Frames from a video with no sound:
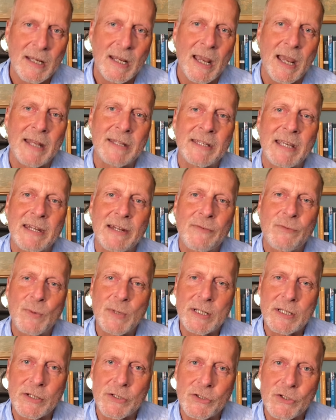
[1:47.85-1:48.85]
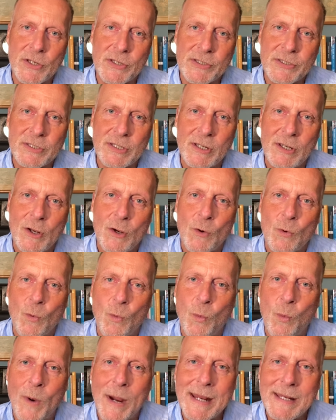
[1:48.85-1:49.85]
And yet if we can just
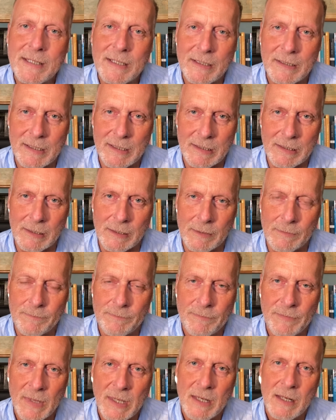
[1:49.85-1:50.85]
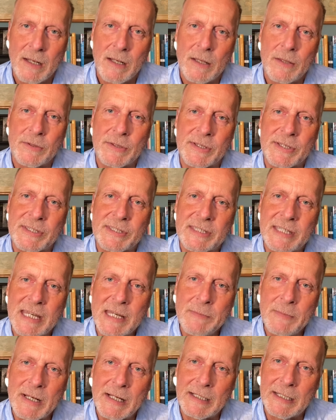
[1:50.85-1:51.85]
wait a little, the
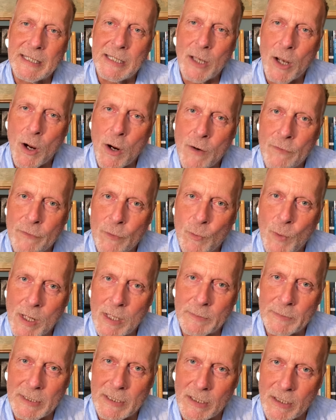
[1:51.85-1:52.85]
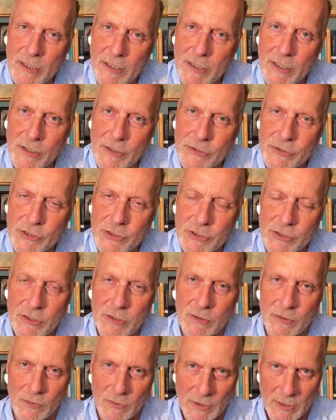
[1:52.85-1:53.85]
seemingly overwhelming urge
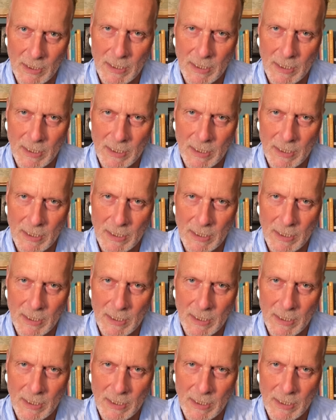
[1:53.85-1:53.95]
to